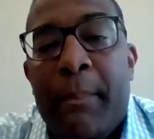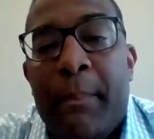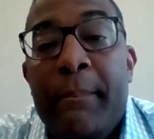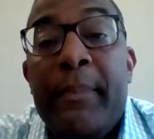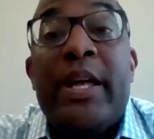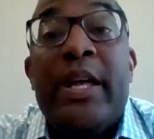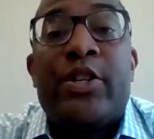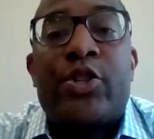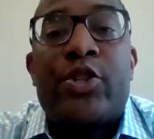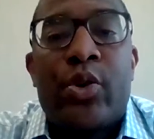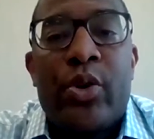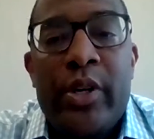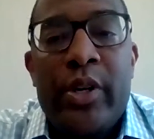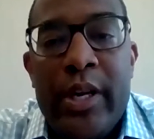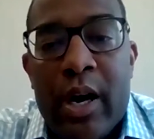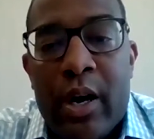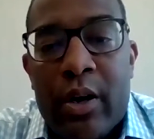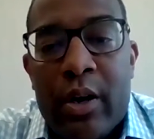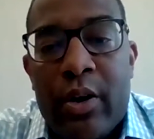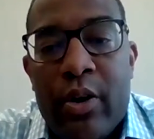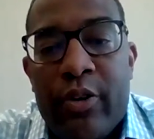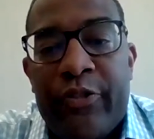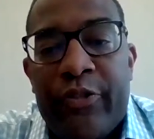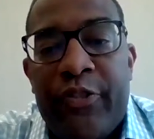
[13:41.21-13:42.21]
mentor
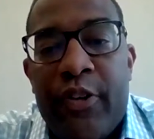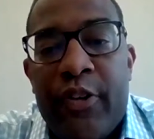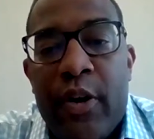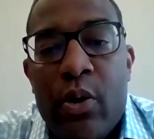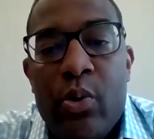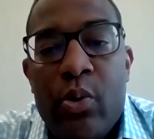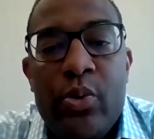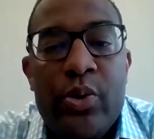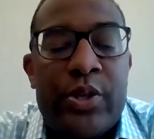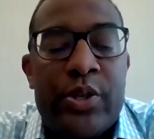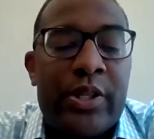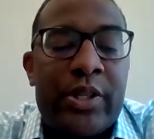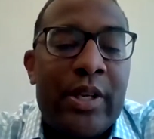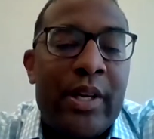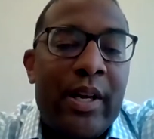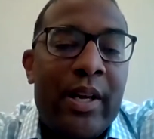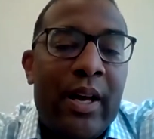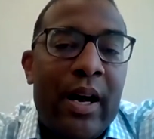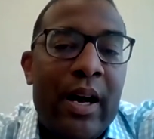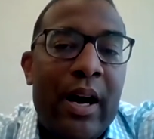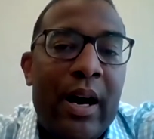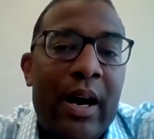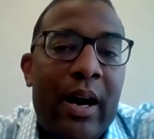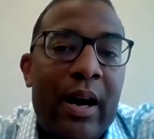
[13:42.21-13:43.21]
younger folks
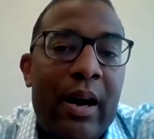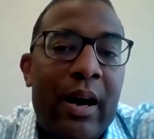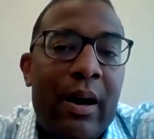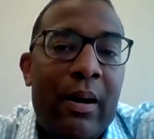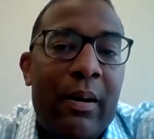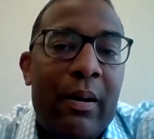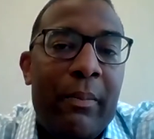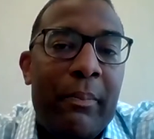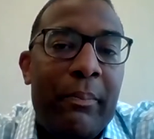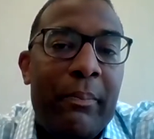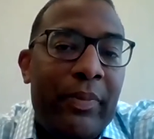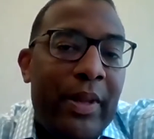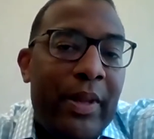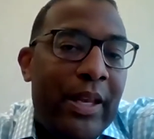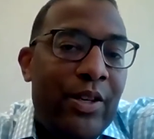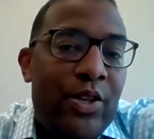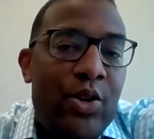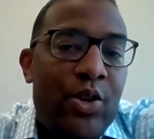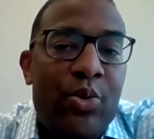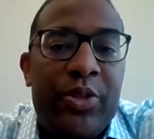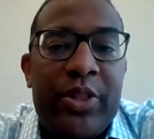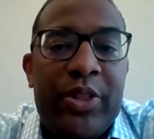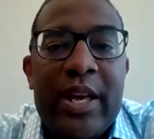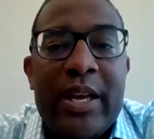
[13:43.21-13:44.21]

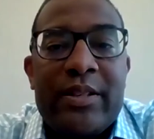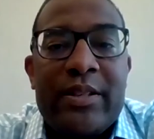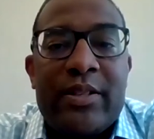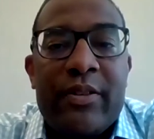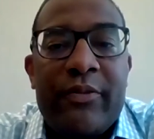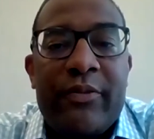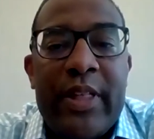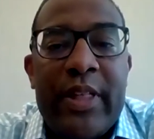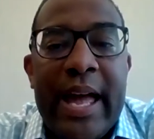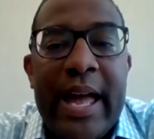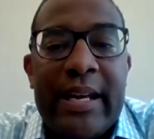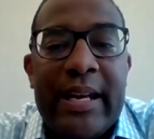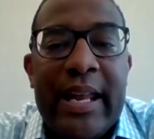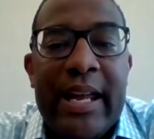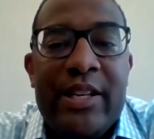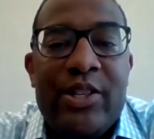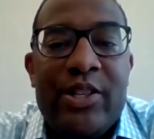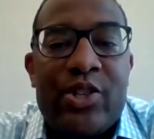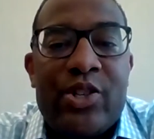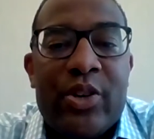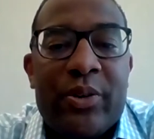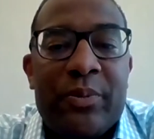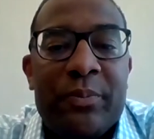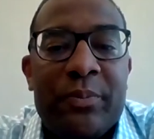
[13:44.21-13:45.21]
and do things of that
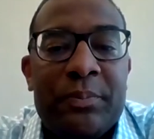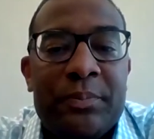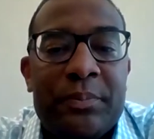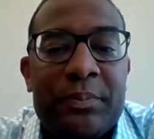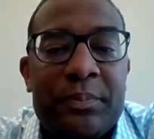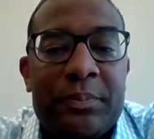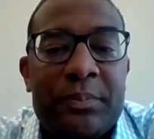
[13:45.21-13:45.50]
nature.